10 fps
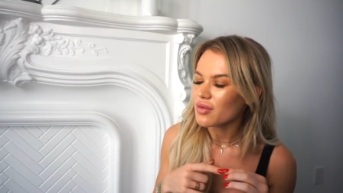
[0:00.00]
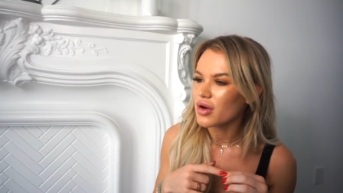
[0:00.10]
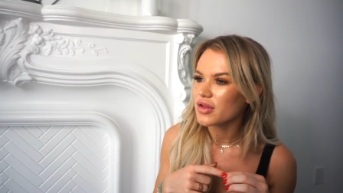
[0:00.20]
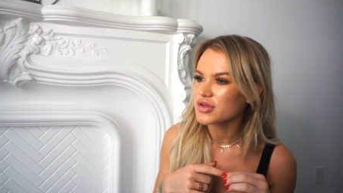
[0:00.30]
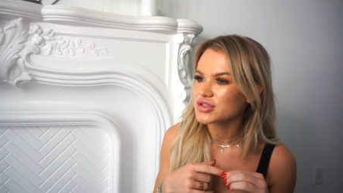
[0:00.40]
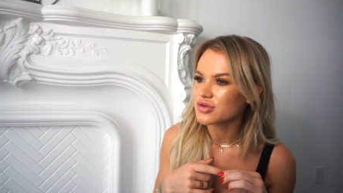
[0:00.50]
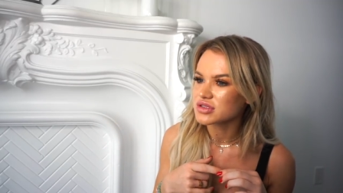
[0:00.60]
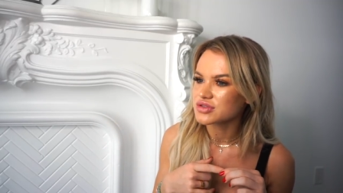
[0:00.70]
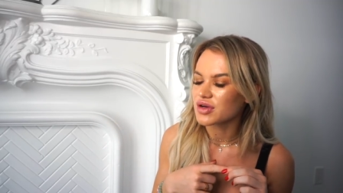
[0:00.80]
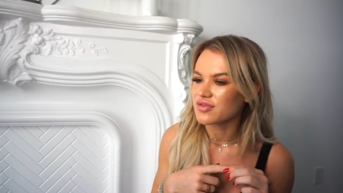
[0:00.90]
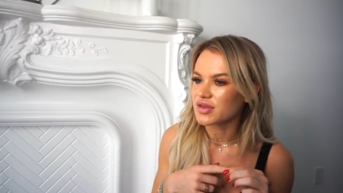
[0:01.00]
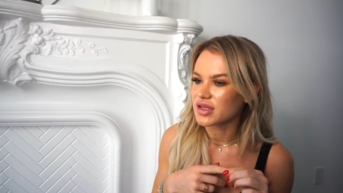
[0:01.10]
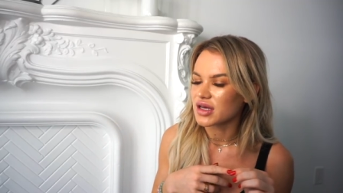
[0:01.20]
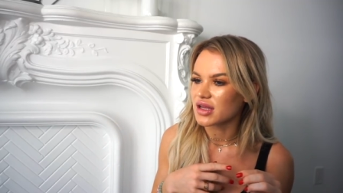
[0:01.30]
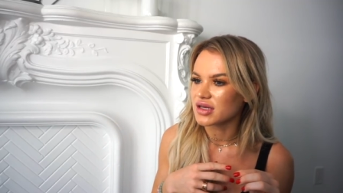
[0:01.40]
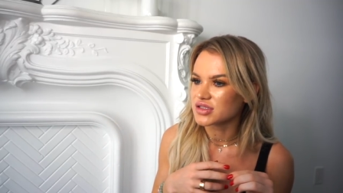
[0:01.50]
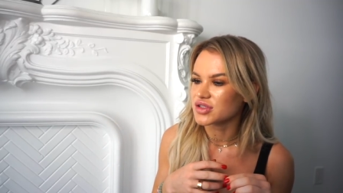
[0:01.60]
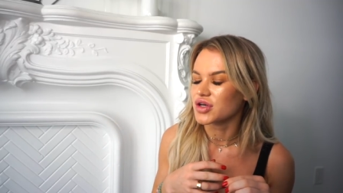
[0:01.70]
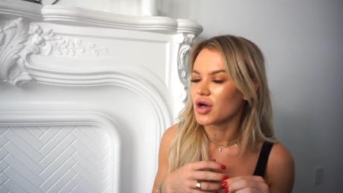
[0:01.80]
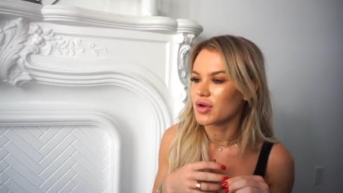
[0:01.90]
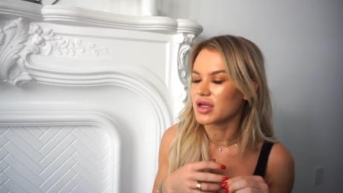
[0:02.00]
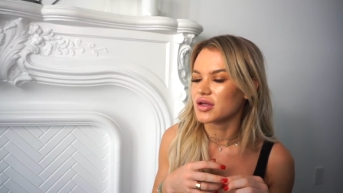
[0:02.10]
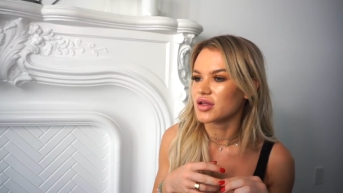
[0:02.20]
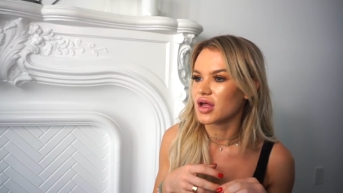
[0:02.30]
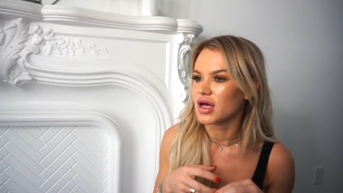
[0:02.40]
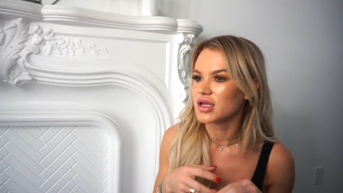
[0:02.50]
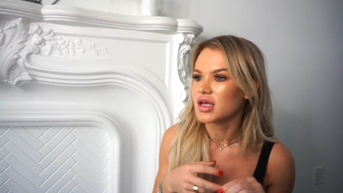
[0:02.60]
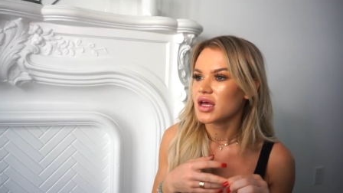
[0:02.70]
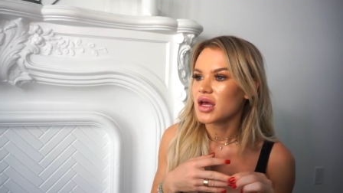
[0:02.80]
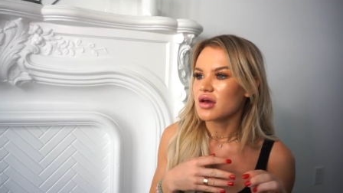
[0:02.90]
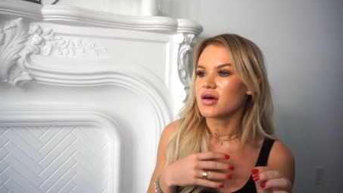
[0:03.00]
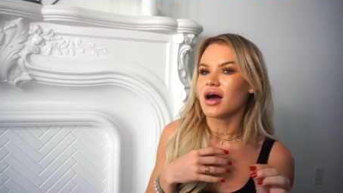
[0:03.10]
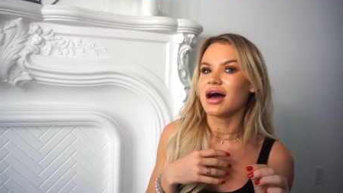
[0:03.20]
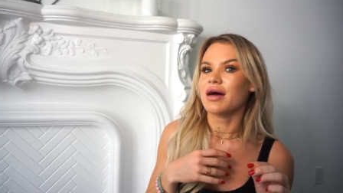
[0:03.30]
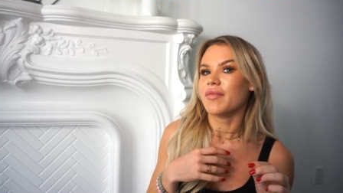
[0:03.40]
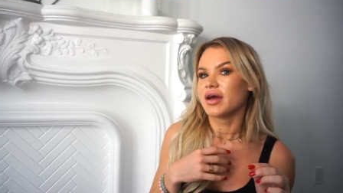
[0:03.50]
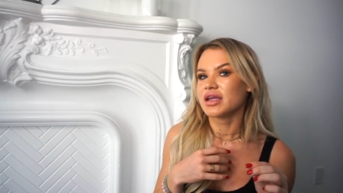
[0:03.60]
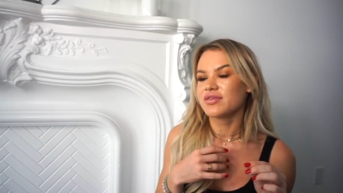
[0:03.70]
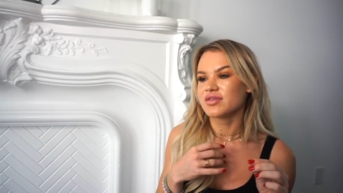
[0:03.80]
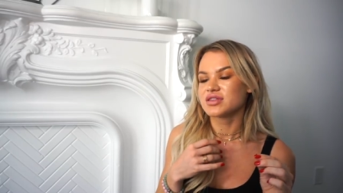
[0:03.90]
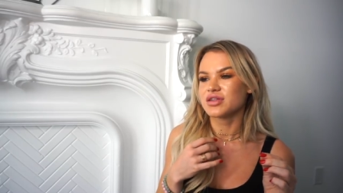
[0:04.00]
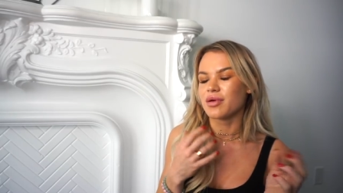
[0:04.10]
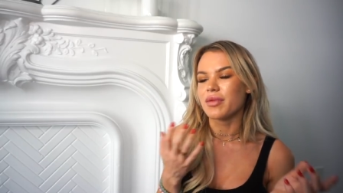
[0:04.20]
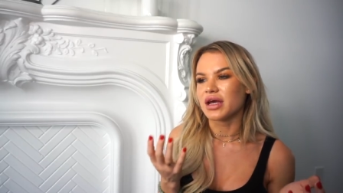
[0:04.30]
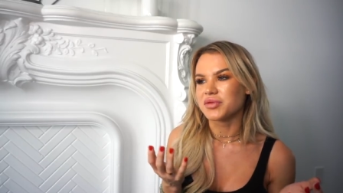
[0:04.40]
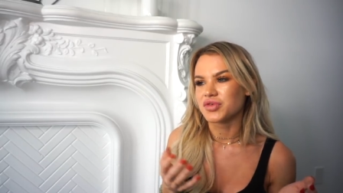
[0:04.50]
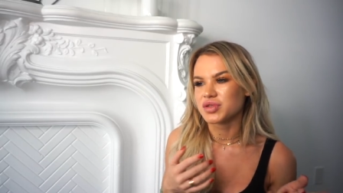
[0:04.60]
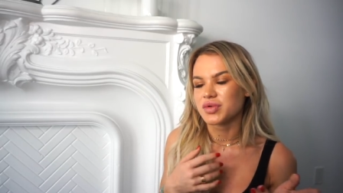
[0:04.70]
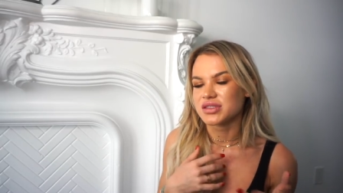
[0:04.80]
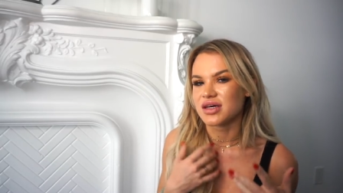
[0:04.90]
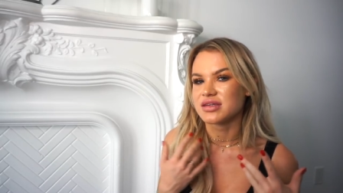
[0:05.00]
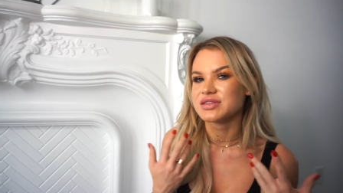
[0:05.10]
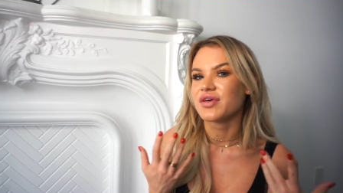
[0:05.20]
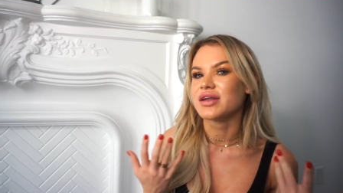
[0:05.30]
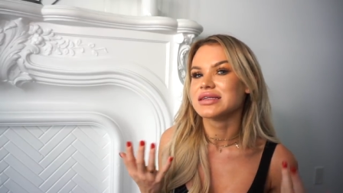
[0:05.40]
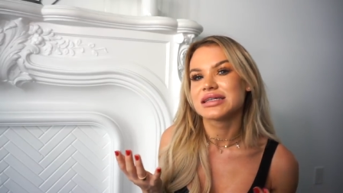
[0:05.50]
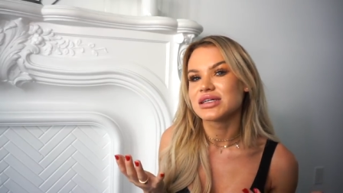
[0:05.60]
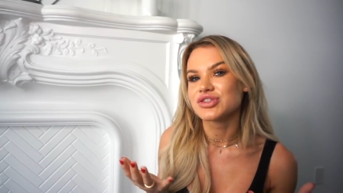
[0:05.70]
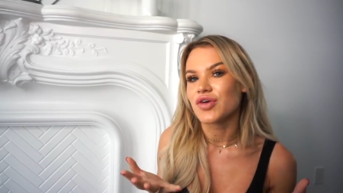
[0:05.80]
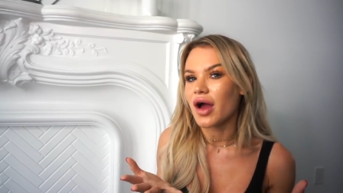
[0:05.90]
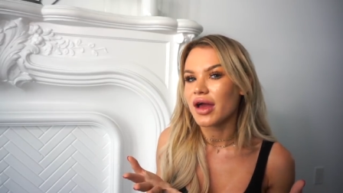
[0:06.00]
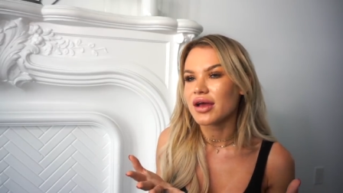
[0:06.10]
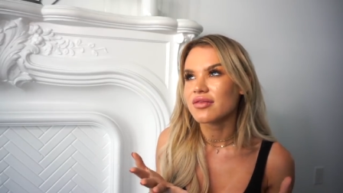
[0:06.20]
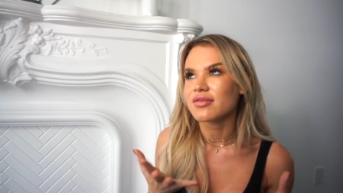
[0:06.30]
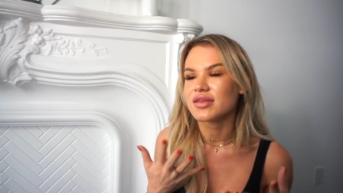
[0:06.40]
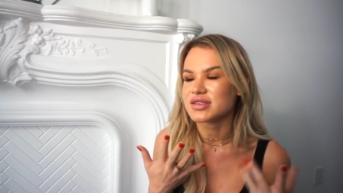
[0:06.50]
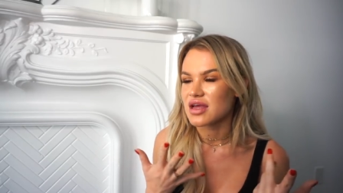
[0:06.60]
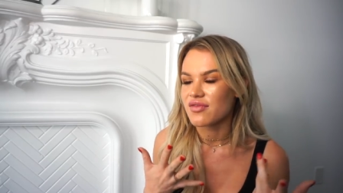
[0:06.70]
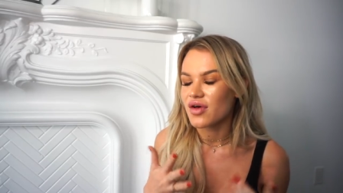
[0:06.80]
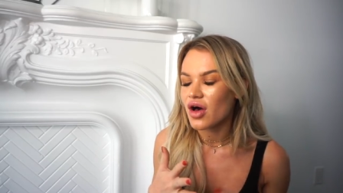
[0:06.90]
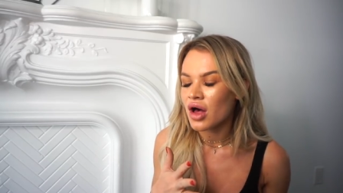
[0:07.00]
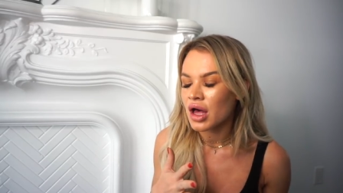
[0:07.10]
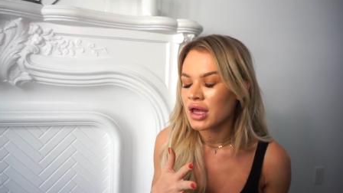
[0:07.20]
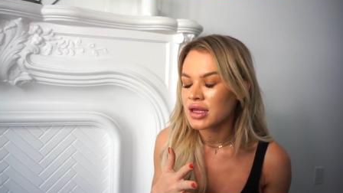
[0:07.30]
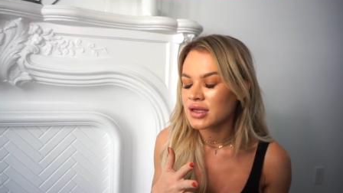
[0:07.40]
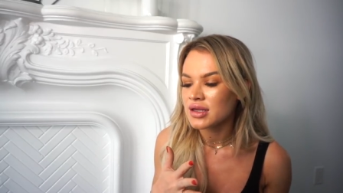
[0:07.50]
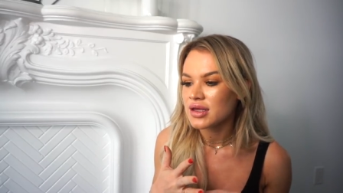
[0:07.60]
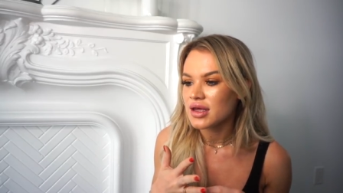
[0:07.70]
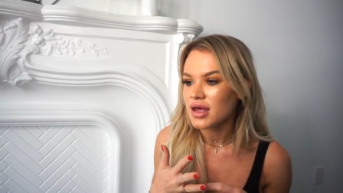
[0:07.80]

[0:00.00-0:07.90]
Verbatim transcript: What other stores do I feel like I like to go in a lot? Um, I could even always do them at makeup stores, but it's not as fun as like trying the stuff on.